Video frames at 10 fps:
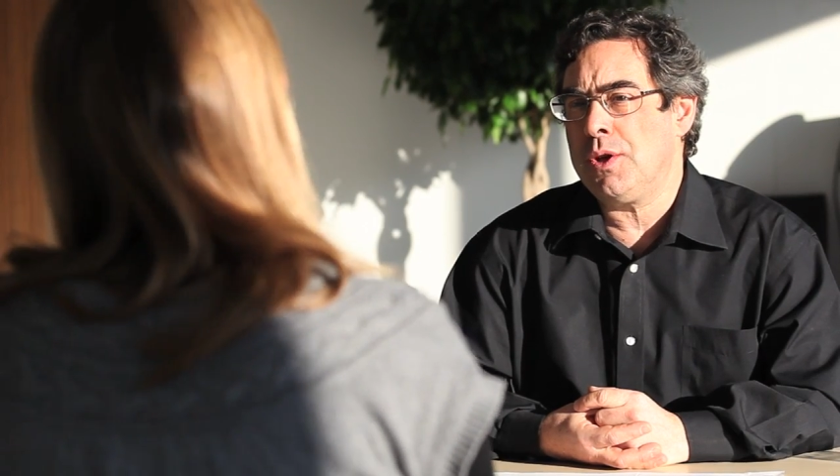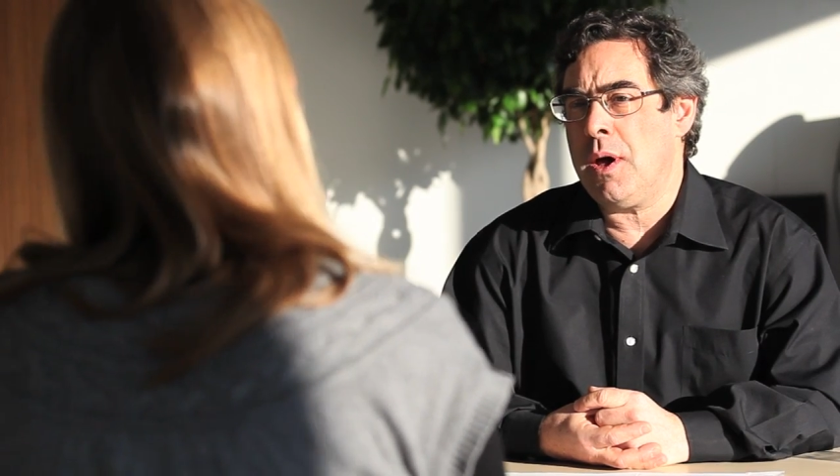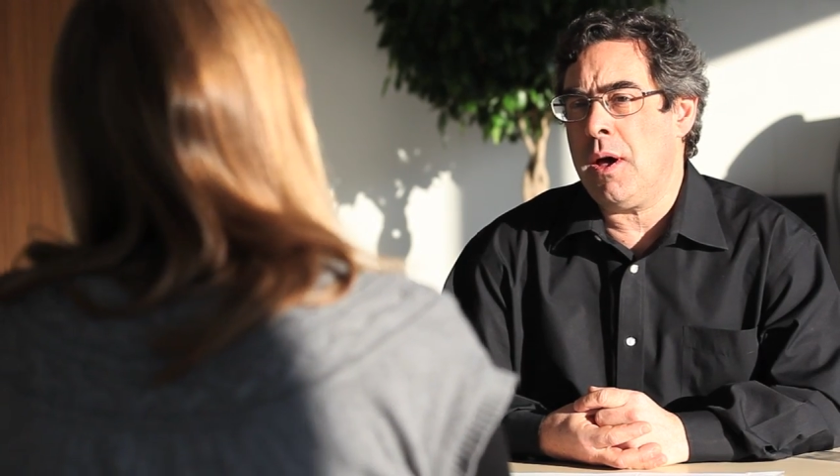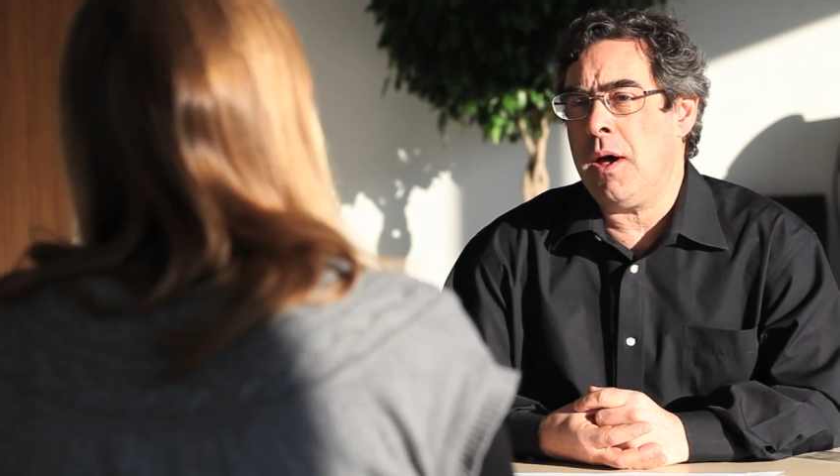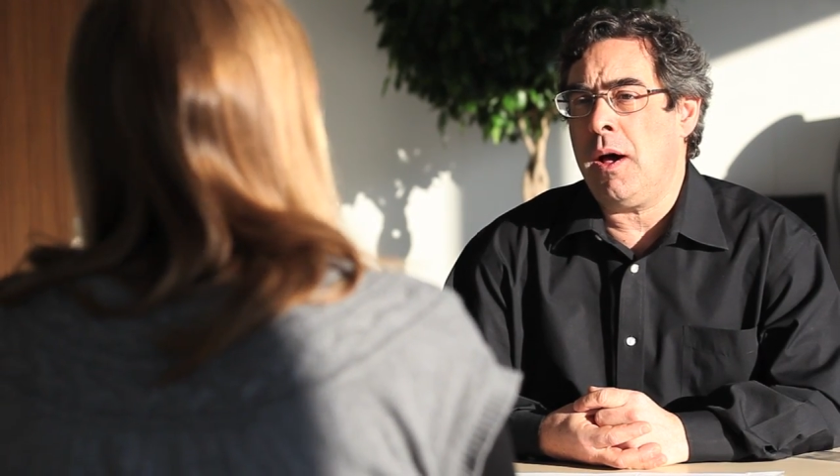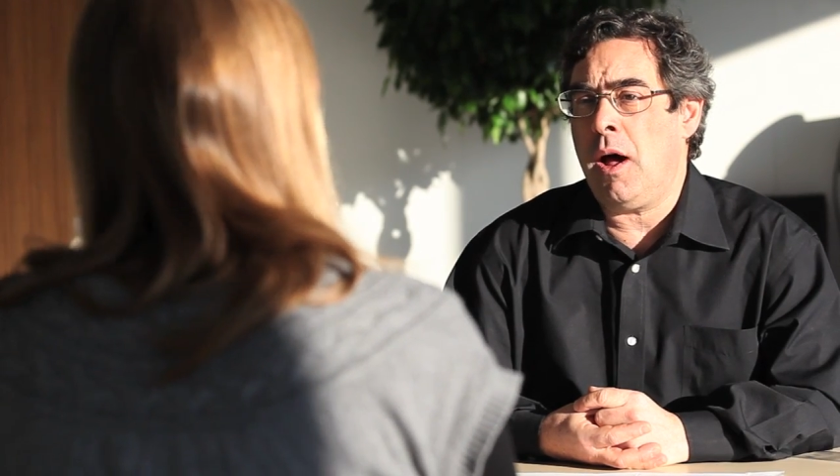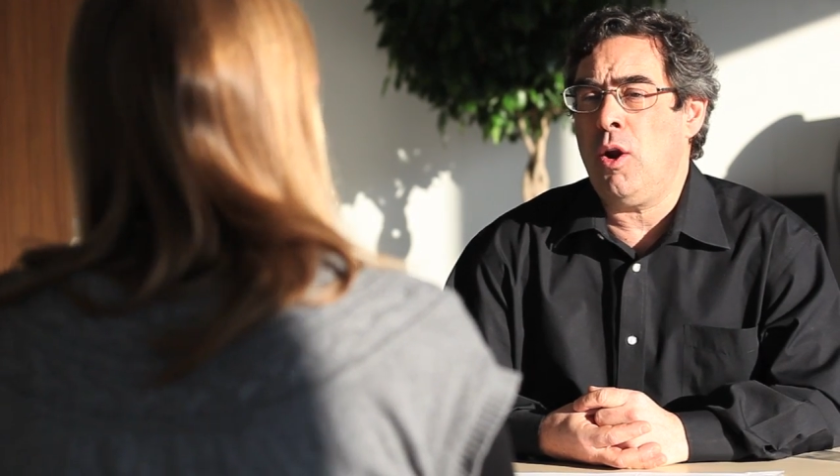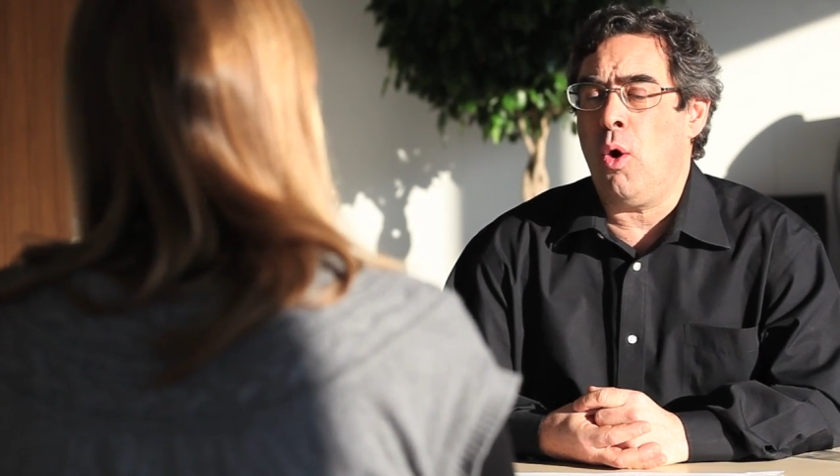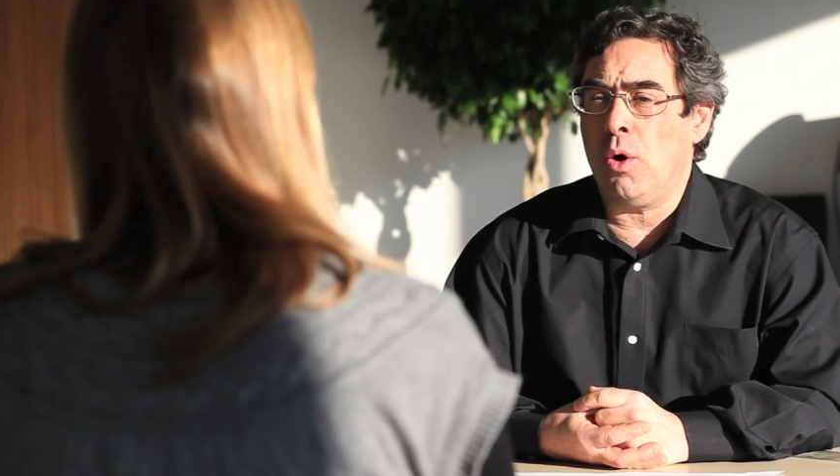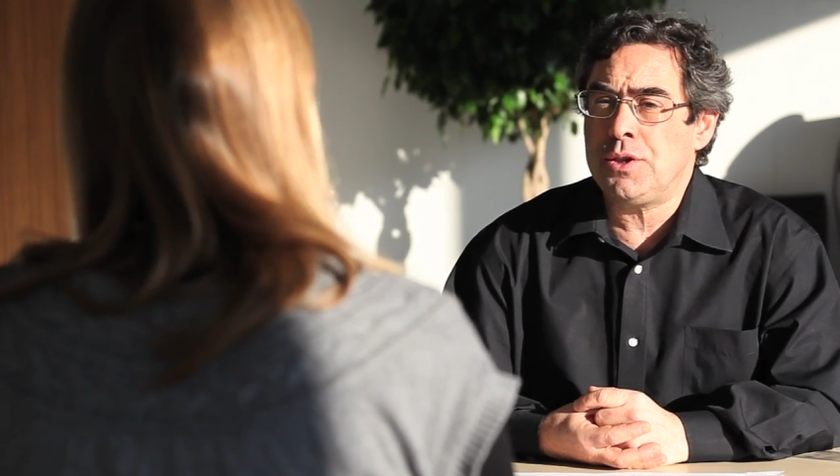a
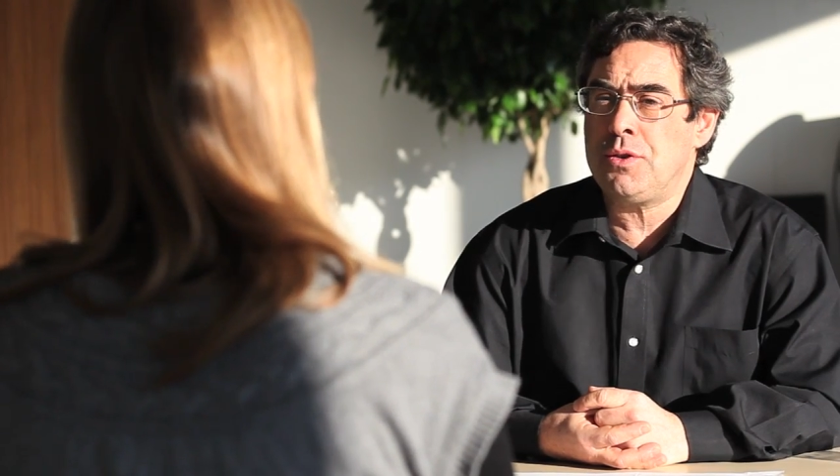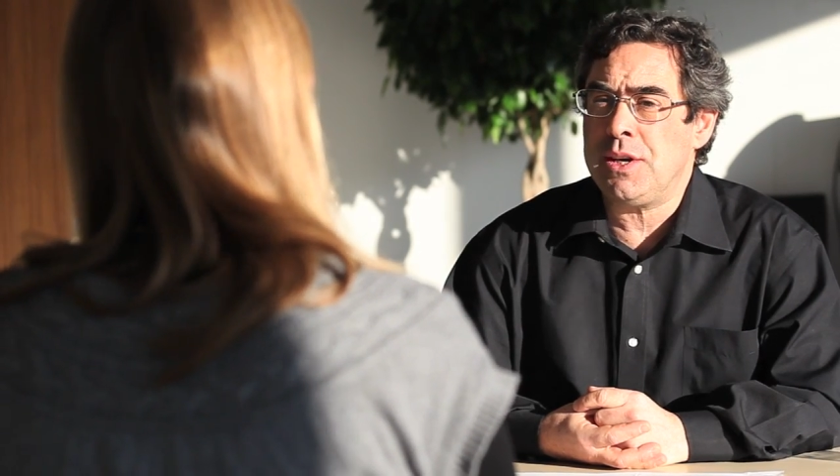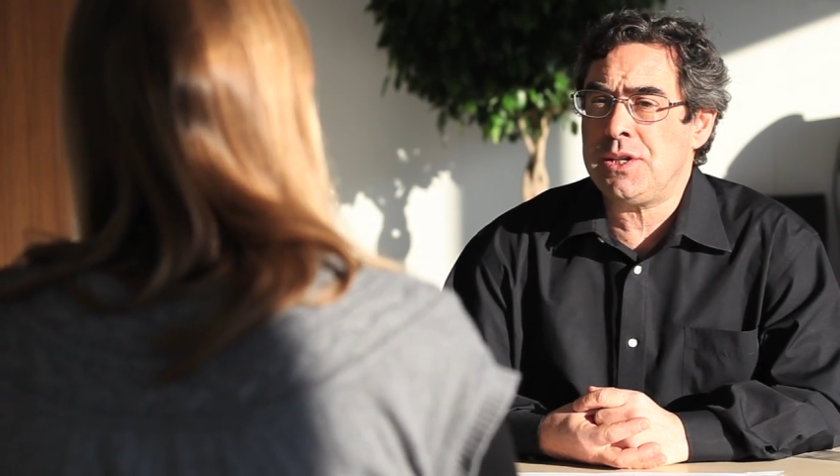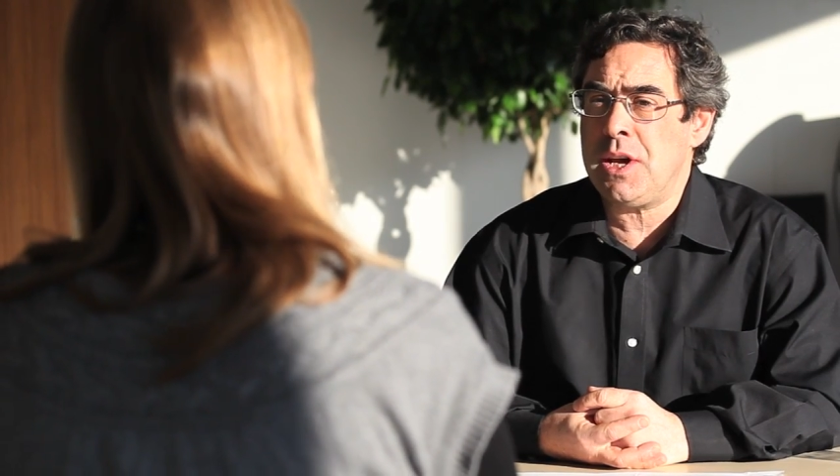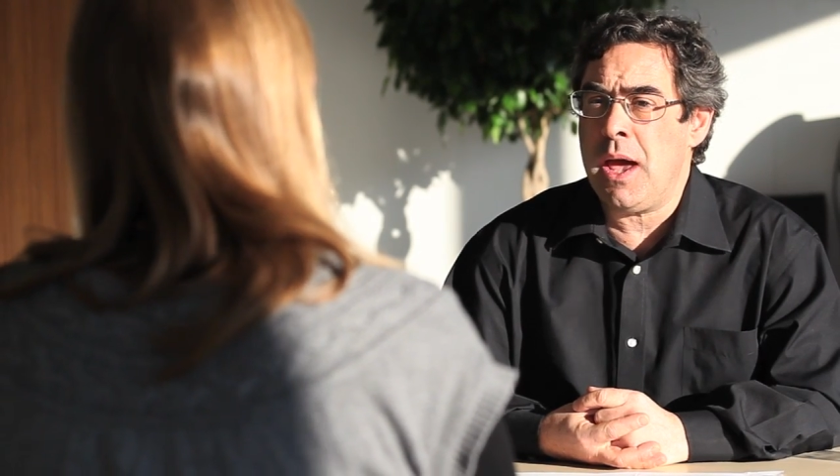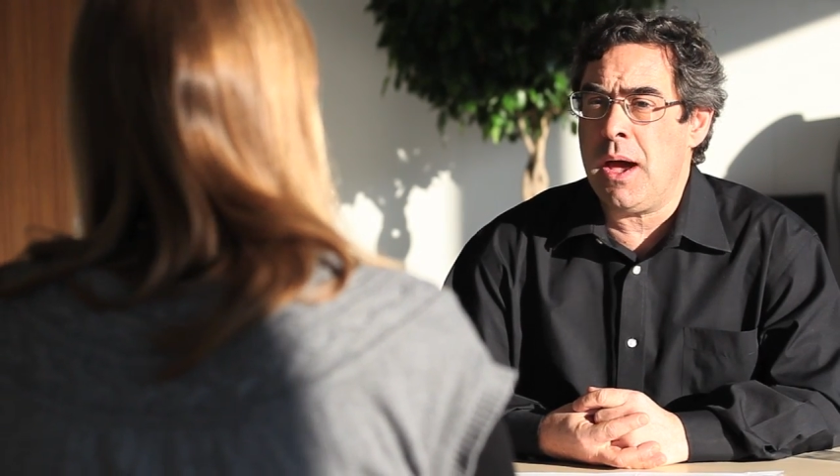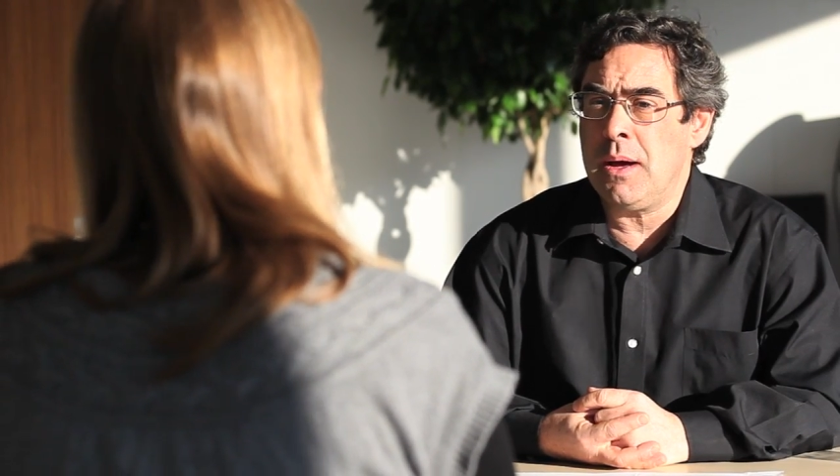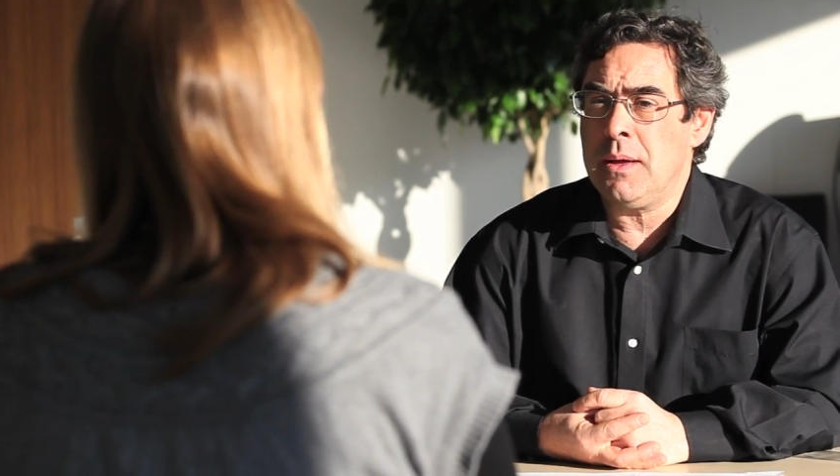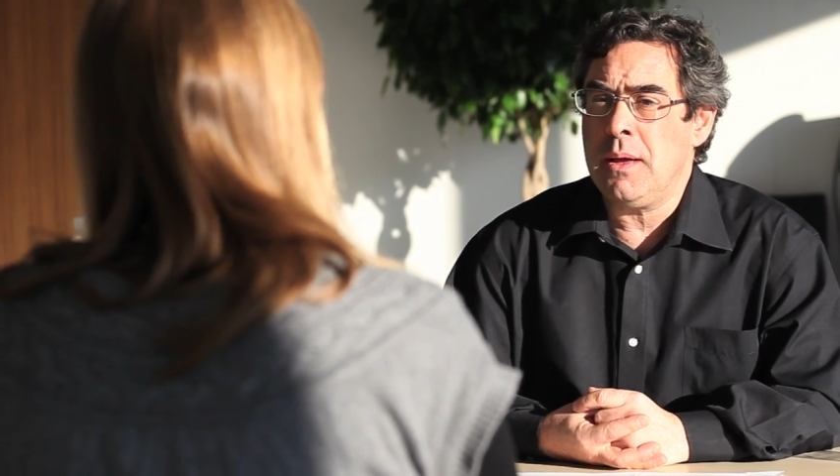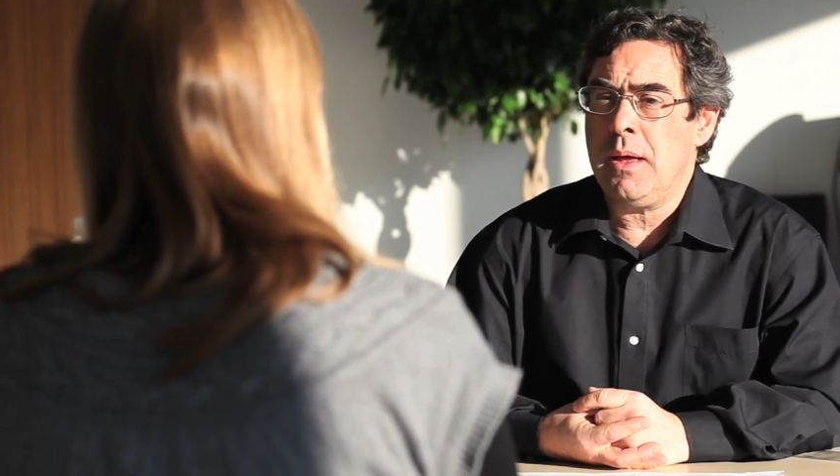lot this year.